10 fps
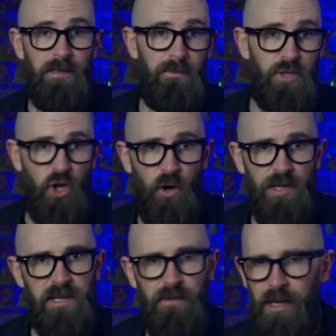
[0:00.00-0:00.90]
that the
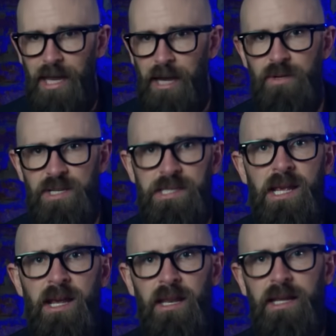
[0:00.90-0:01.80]
majority of our languages
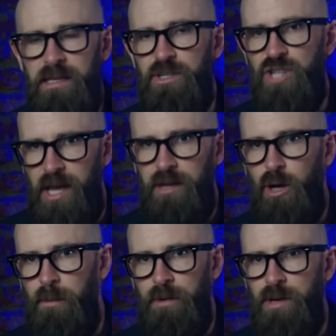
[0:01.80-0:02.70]
likely share
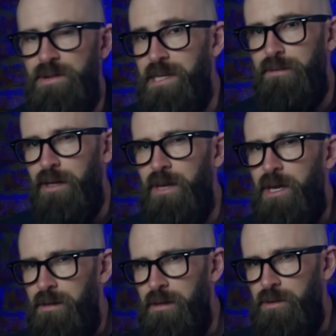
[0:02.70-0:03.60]
common roots, even
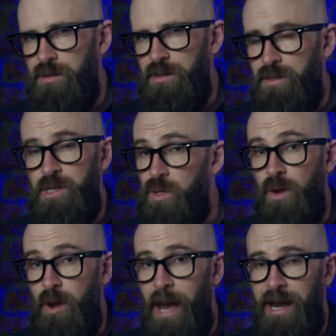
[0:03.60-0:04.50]
if those roots do
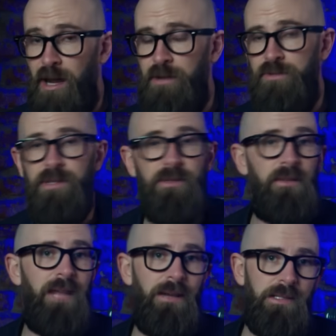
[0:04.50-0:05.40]
go back hundreds
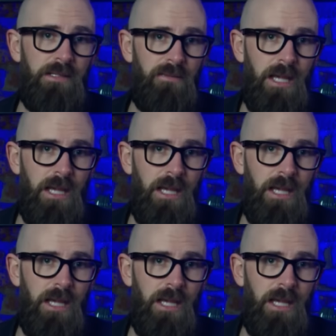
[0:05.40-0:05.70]
or thousands of